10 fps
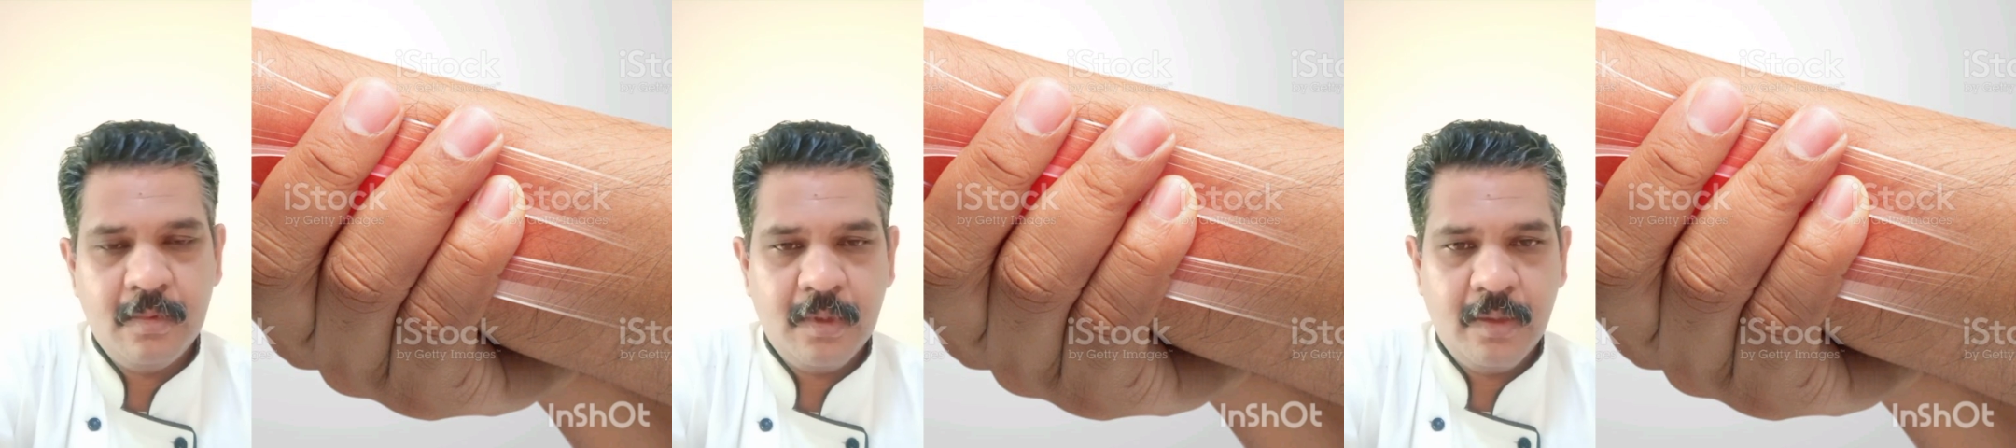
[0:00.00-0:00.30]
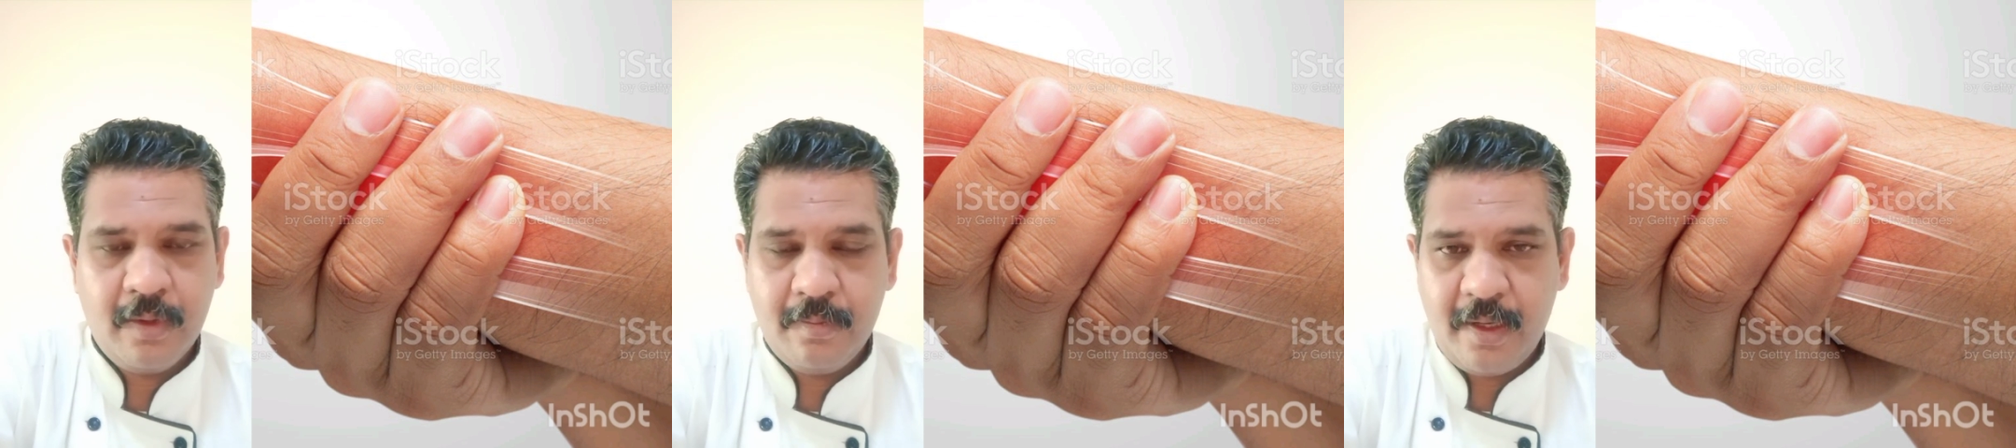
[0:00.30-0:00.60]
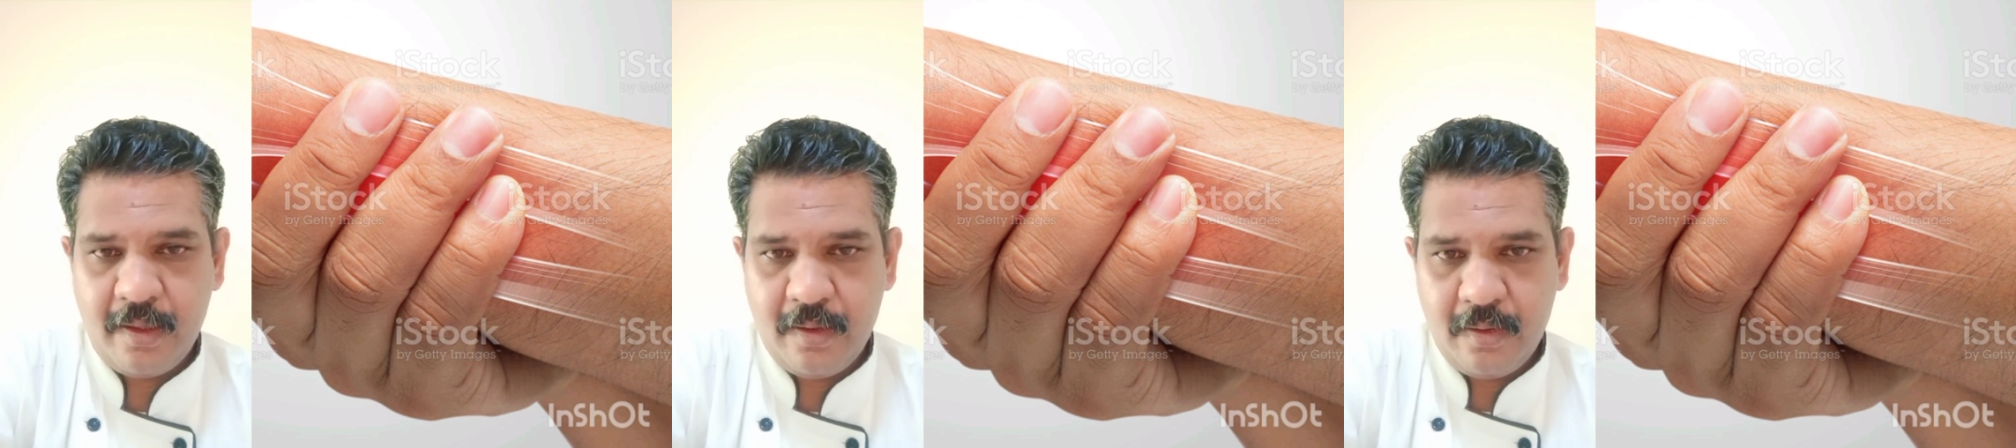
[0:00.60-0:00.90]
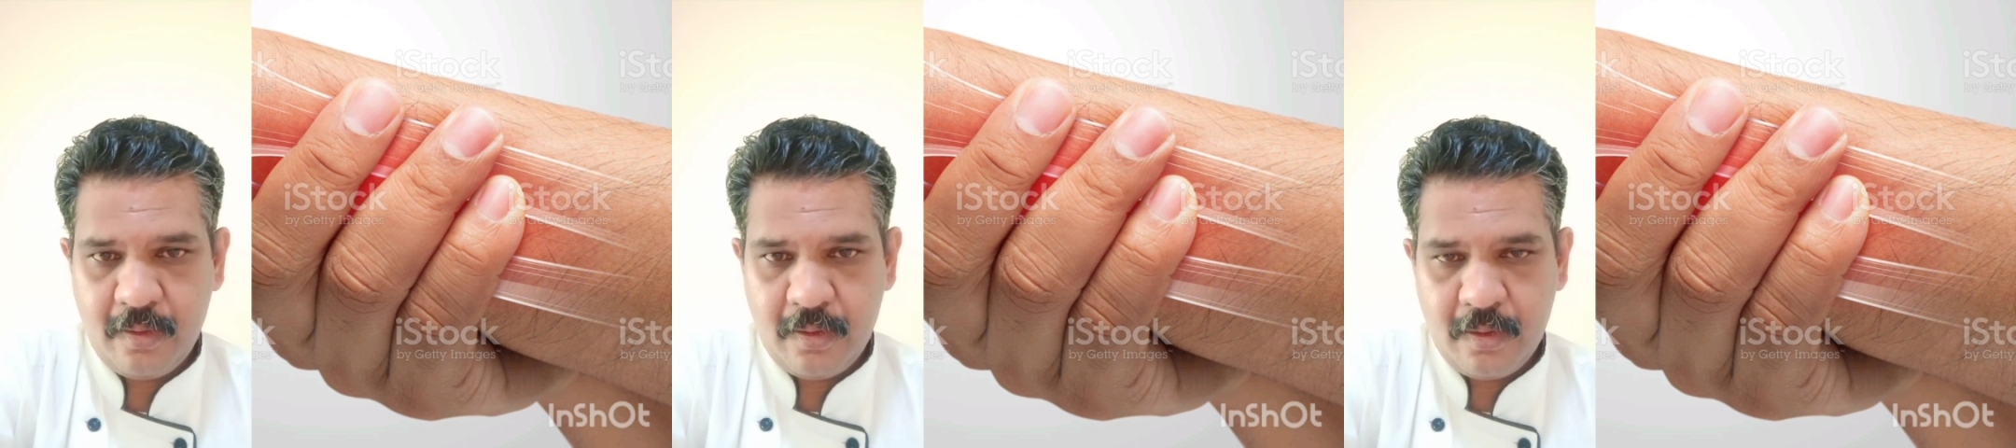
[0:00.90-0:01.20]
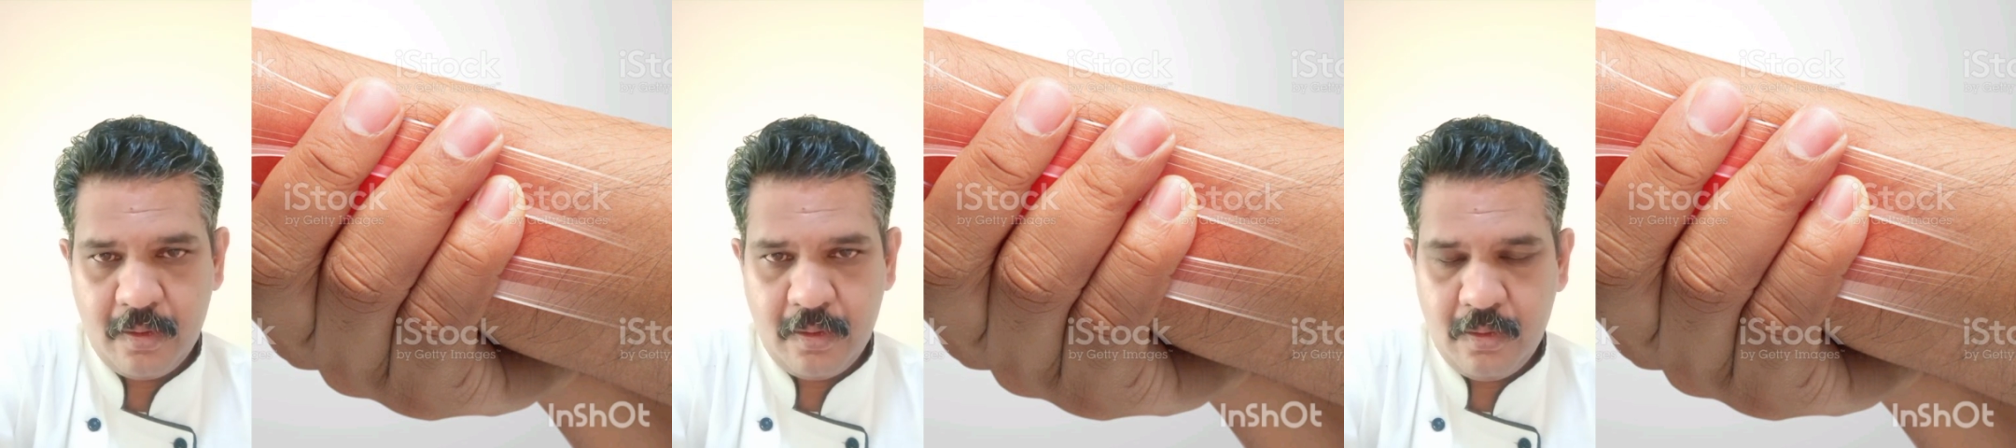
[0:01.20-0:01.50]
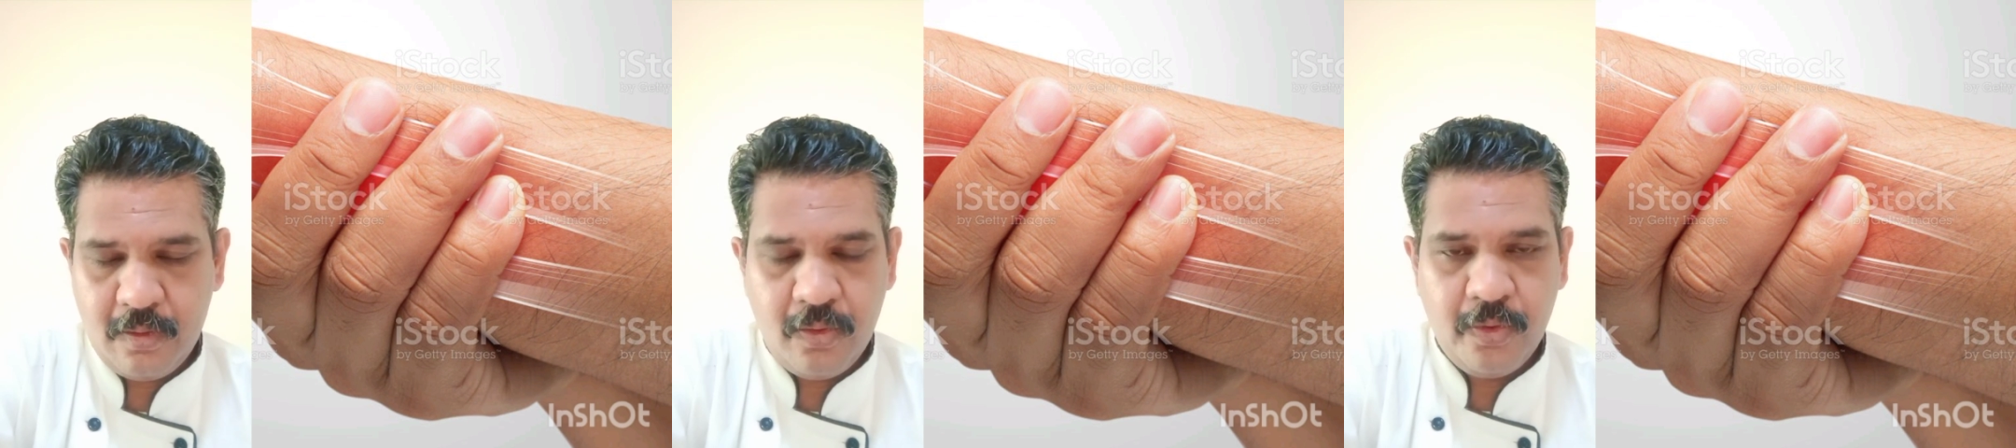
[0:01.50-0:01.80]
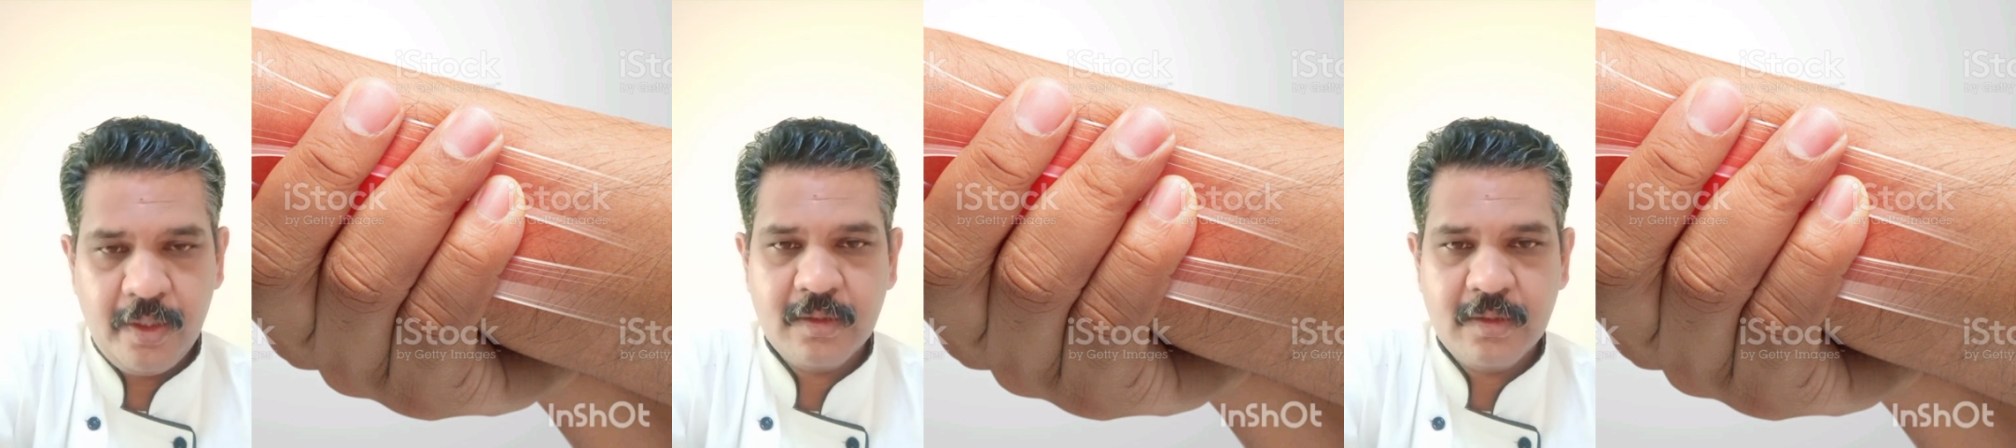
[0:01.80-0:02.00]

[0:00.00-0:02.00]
even by doing